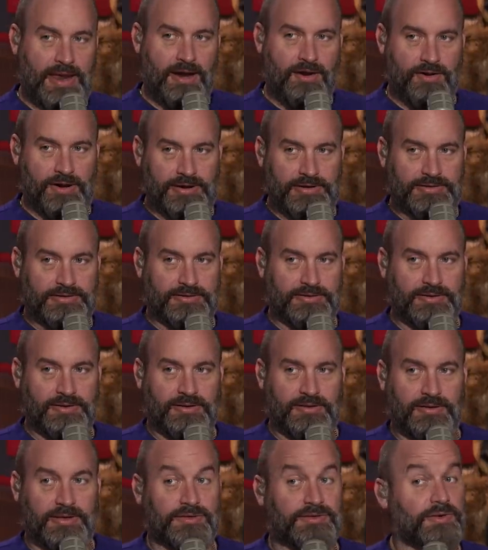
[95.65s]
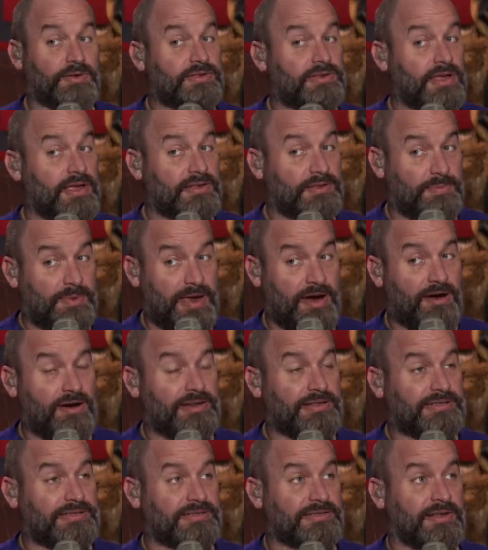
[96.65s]
parent. So it's it's
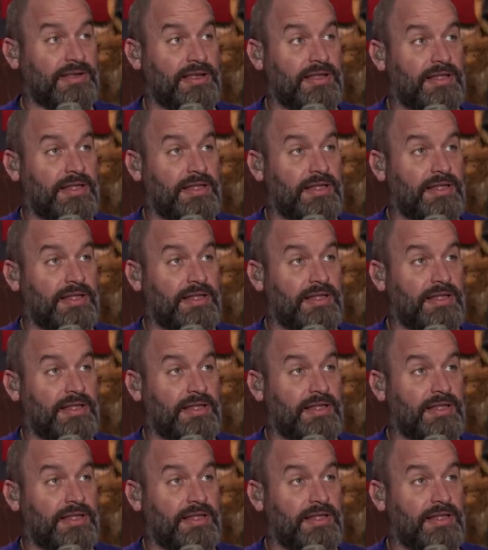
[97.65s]
parents